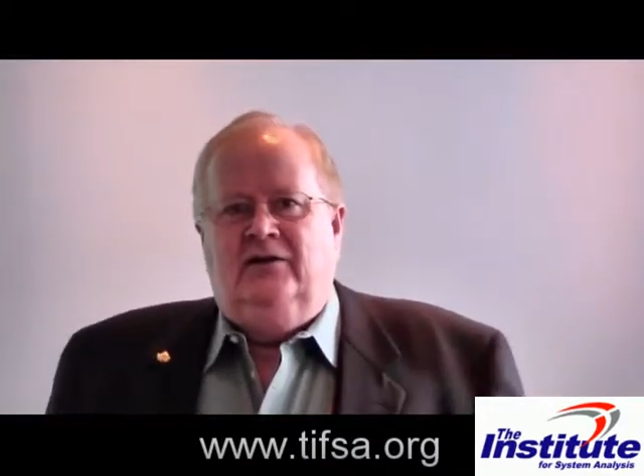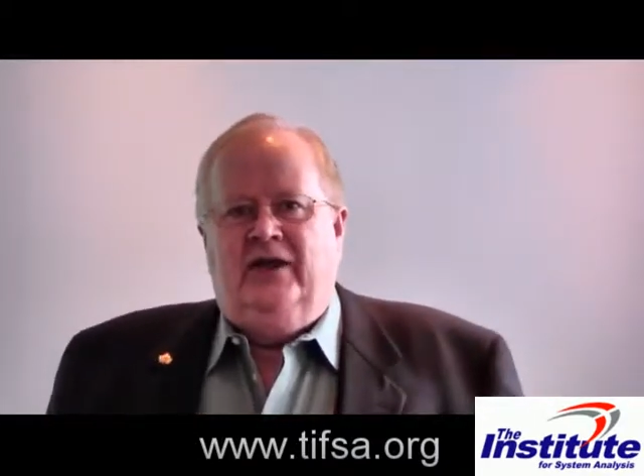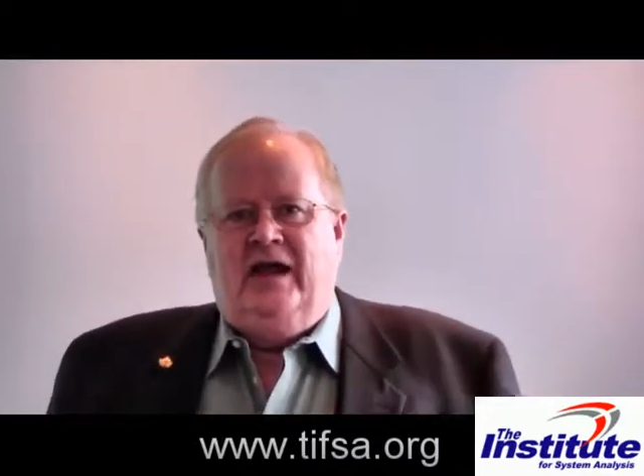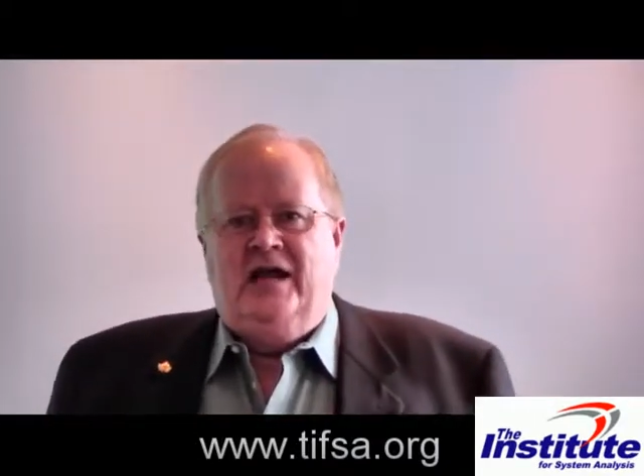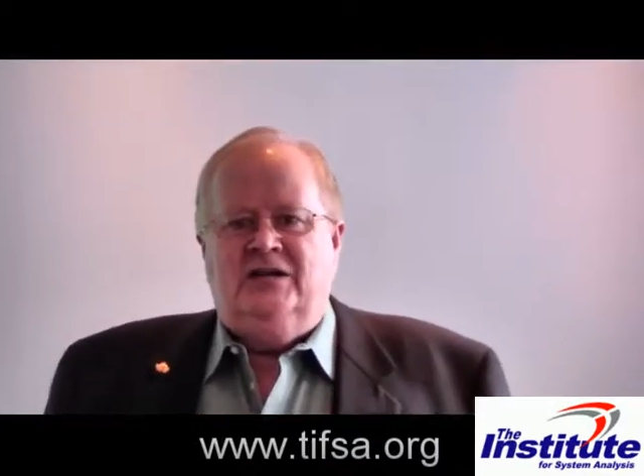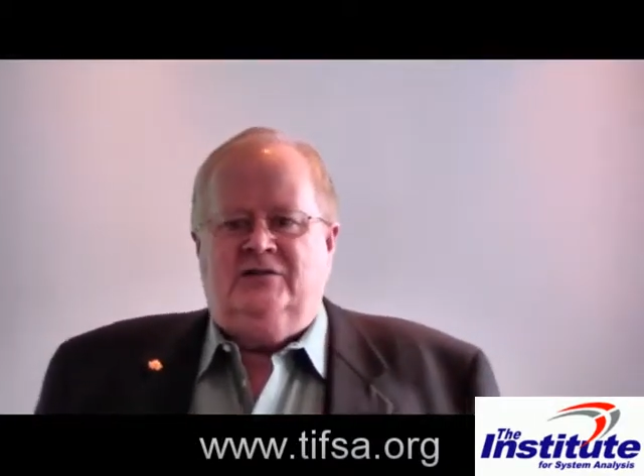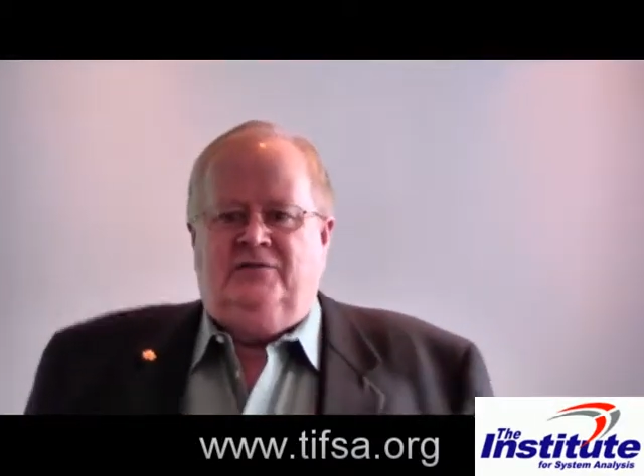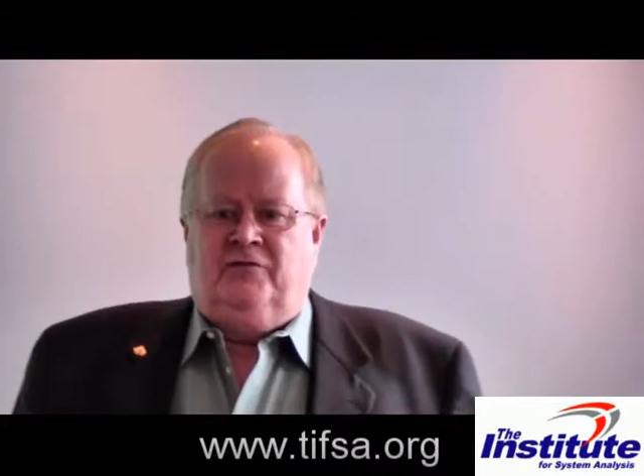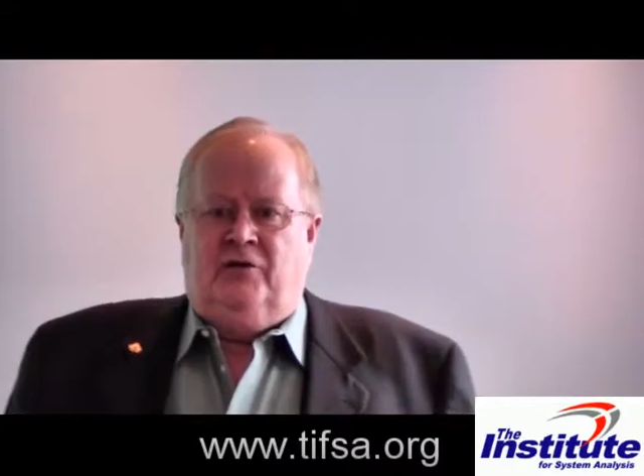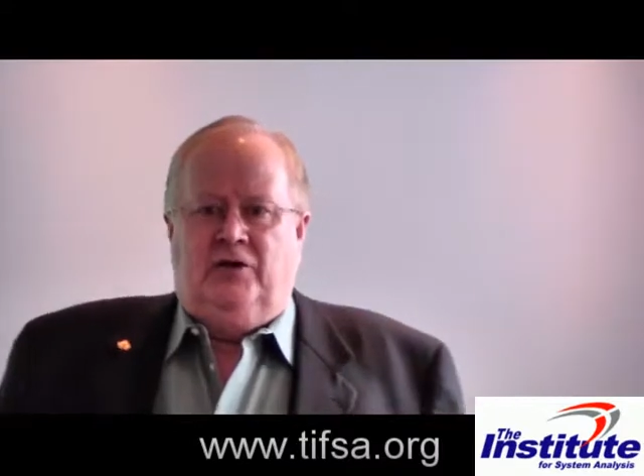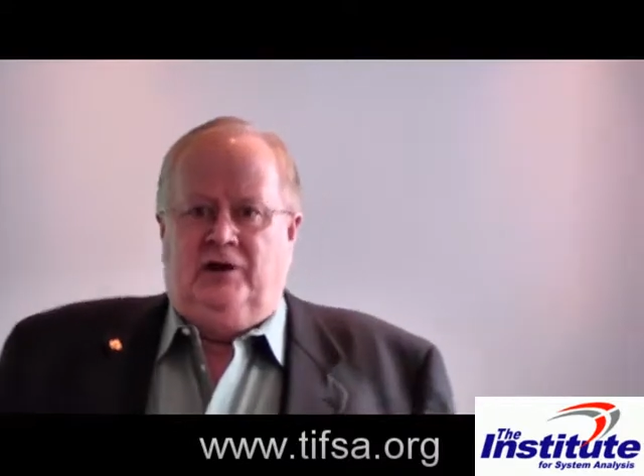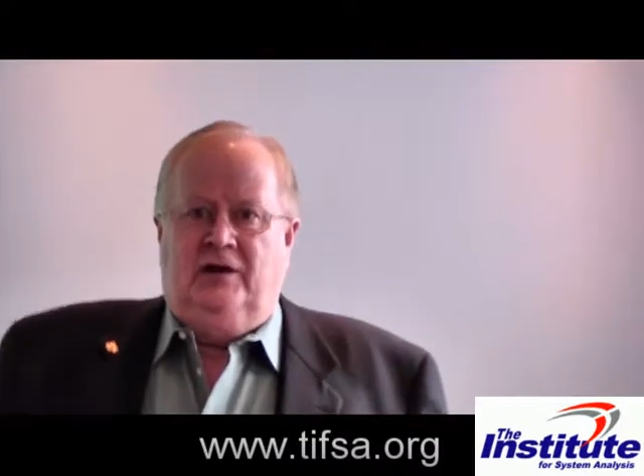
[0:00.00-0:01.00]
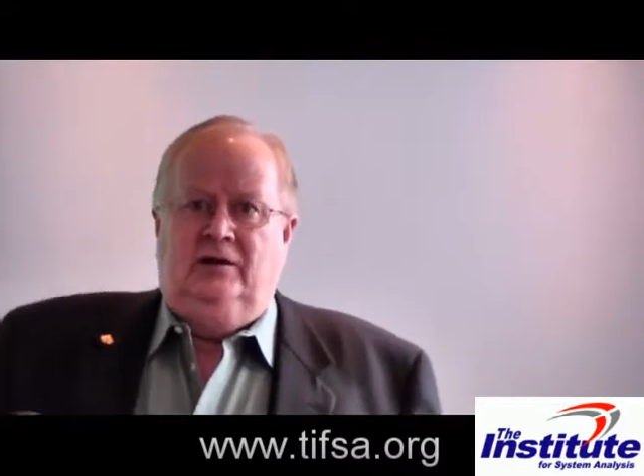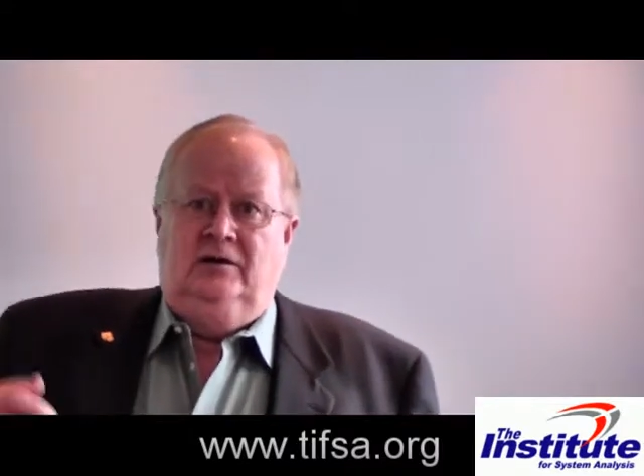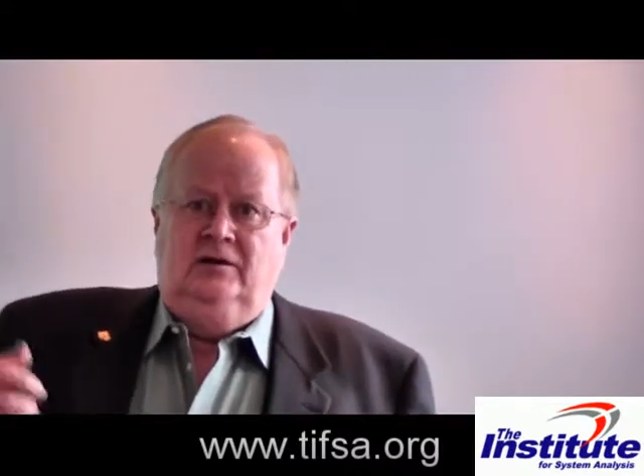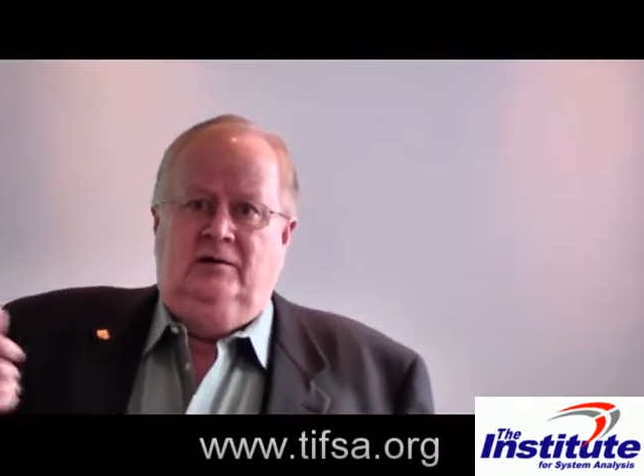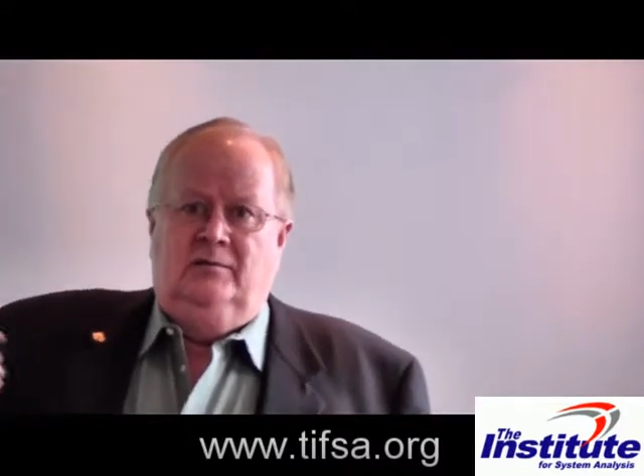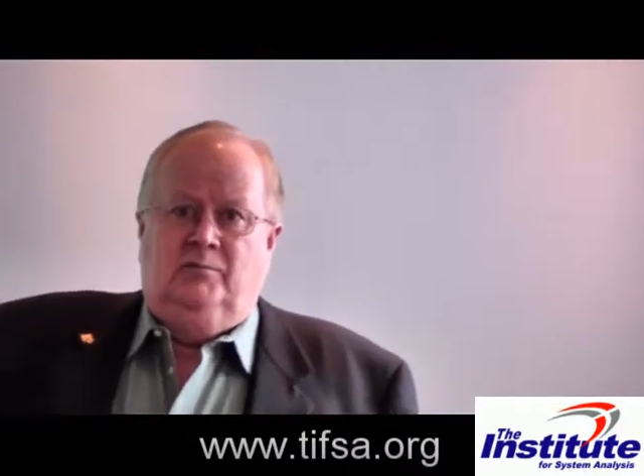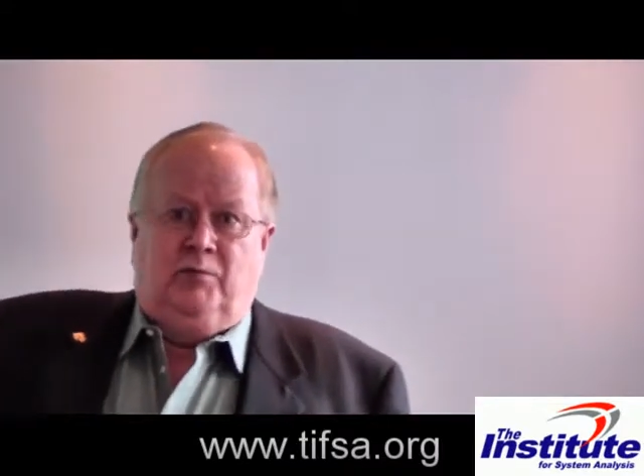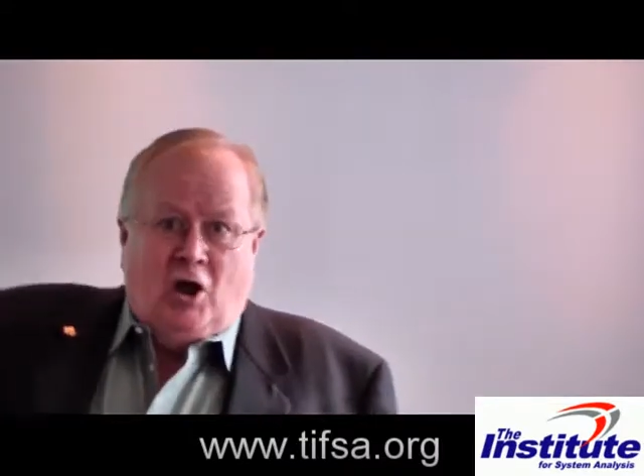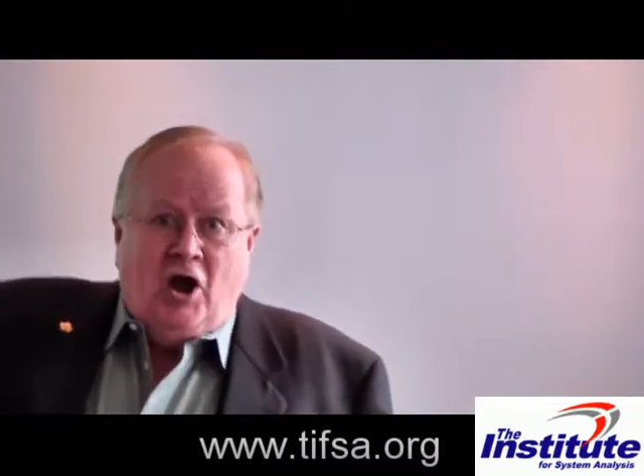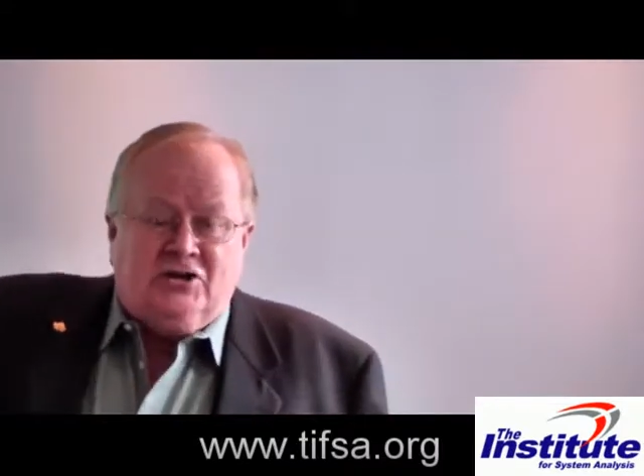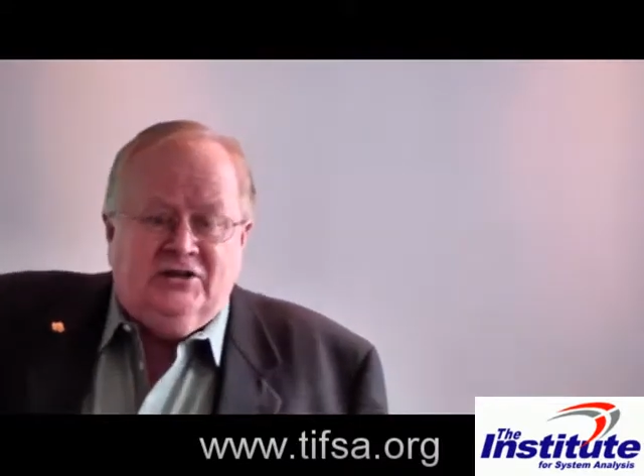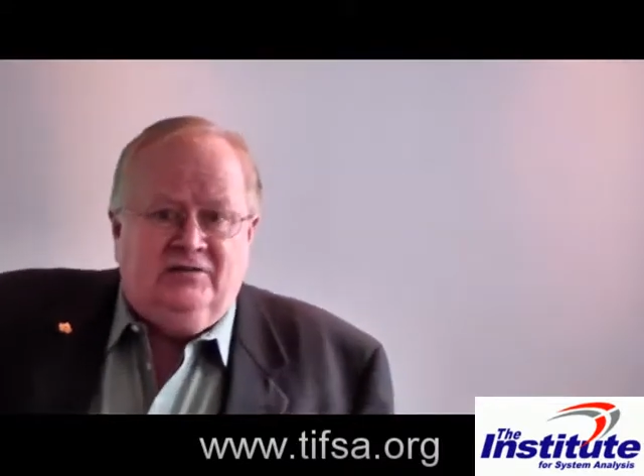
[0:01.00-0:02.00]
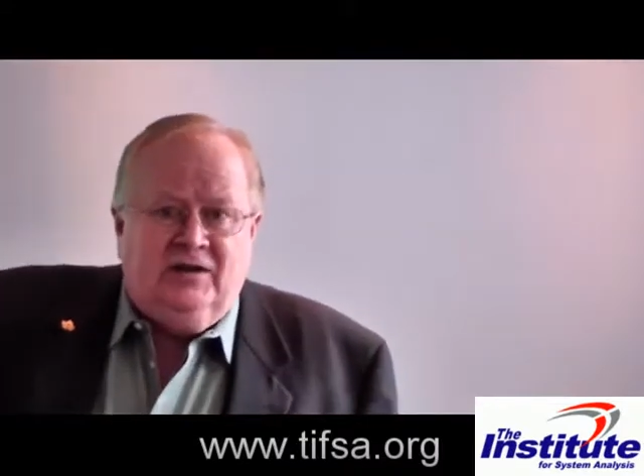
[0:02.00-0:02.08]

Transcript: they ask for blocks